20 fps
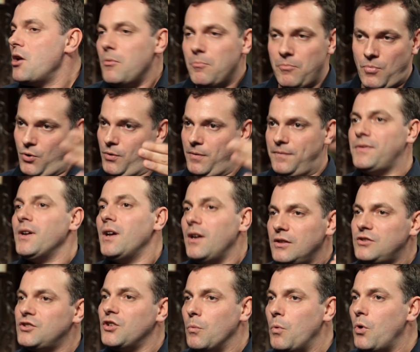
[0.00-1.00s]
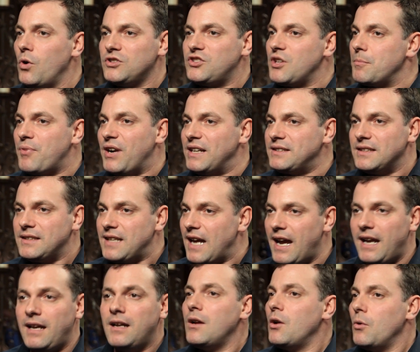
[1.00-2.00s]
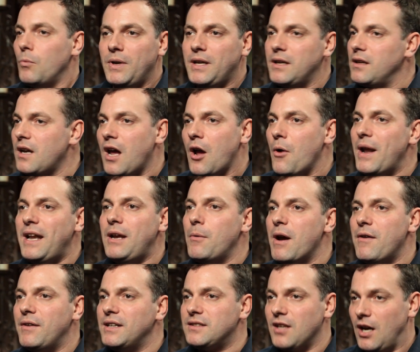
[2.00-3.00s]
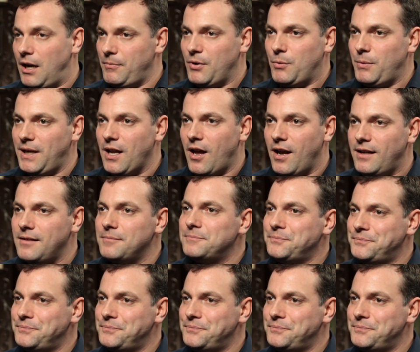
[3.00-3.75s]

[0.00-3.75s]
move towards the present day. We can go anywhere in time that we like.